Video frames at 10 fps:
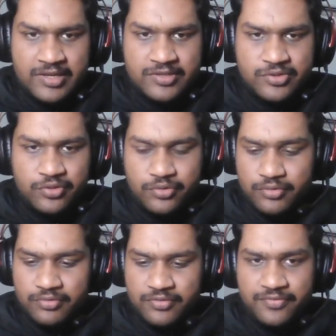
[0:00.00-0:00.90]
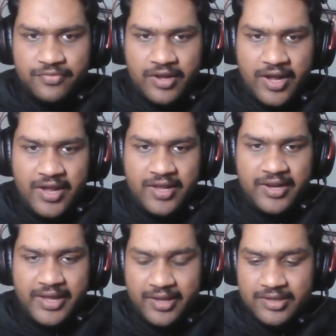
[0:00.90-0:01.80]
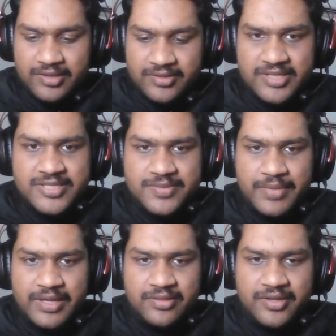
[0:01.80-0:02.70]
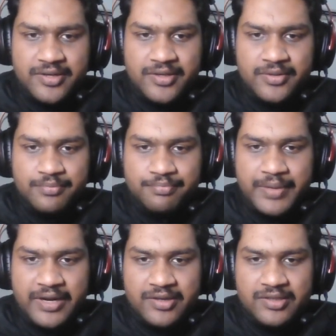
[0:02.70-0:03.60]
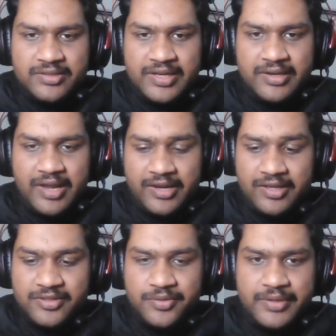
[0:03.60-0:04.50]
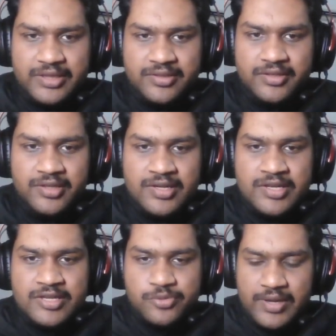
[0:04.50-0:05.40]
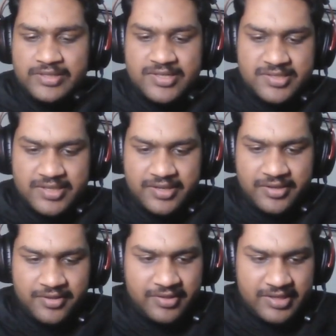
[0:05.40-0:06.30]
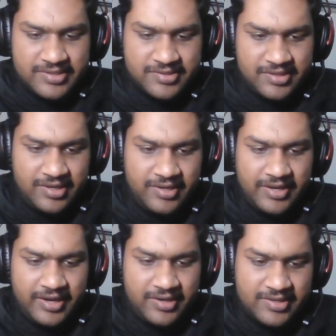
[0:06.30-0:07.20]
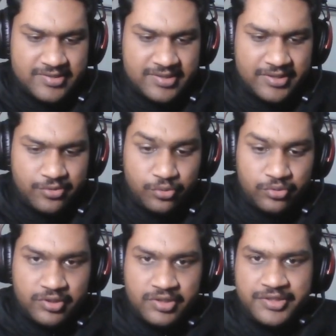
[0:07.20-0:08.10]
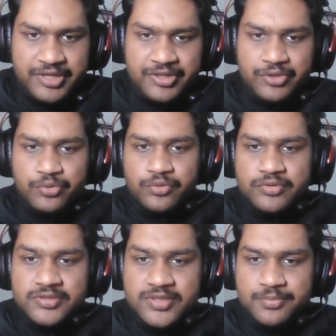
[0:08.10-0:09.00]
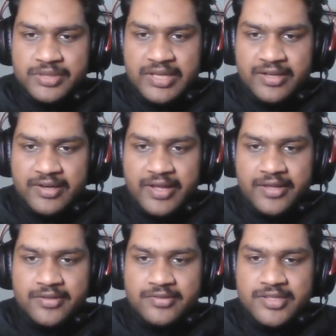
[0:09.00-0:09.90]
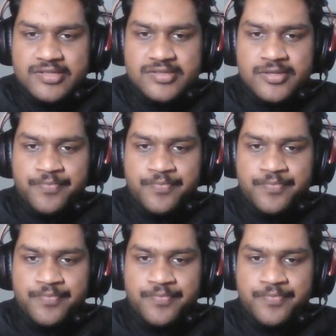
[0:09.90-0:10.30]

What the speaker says: So I like this method better than any other method, so I'll just say here is null, and I'll say owner dto, something like this.